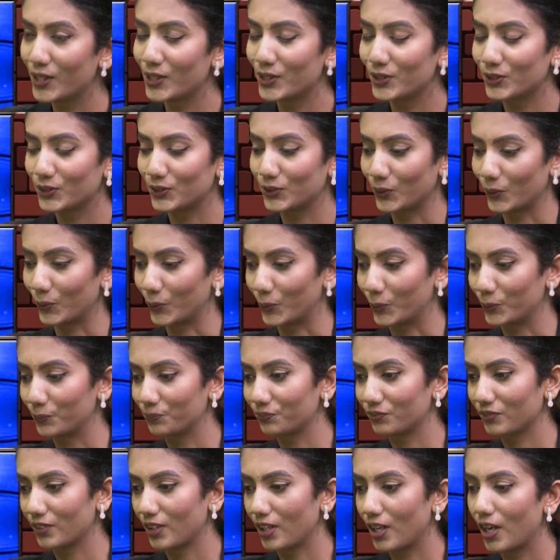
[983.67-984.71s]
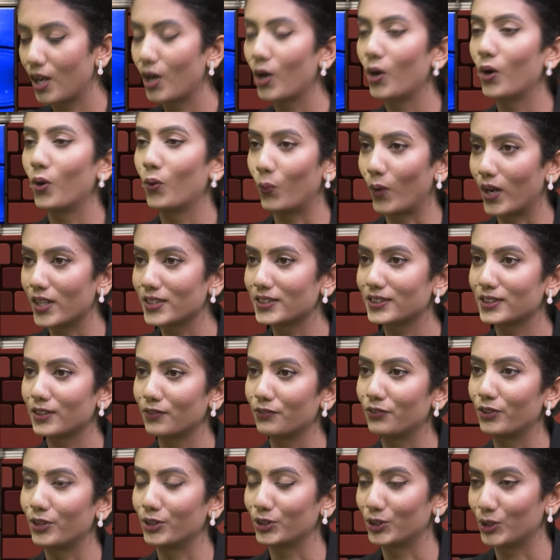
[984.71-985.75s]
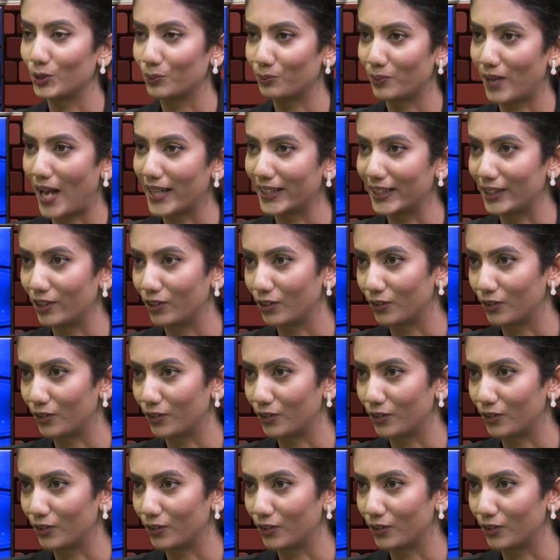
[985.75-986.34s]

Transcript: So what's the further planning